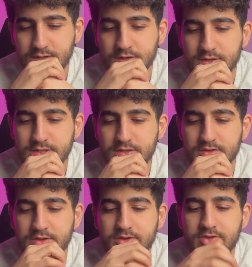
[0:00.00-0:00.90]
Could
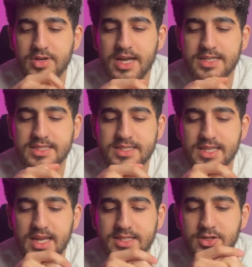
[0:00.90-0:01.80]
you
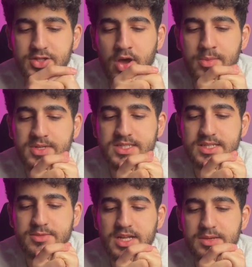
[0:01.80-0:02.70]
extend your topic
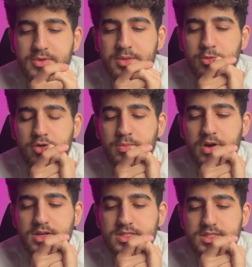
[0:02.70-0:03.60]
streams, like bring more
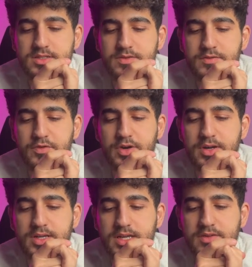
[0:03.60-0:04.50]
parts for
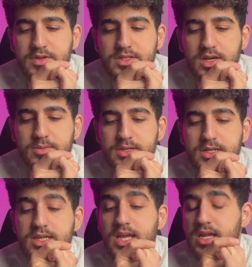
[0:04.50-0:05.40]
a given topic?
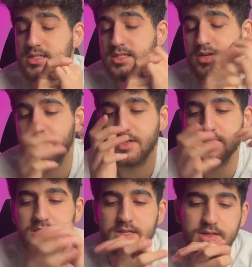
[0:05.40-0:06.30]
Yes,
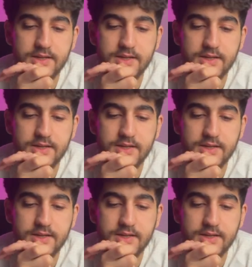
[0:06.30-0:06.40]
definitely.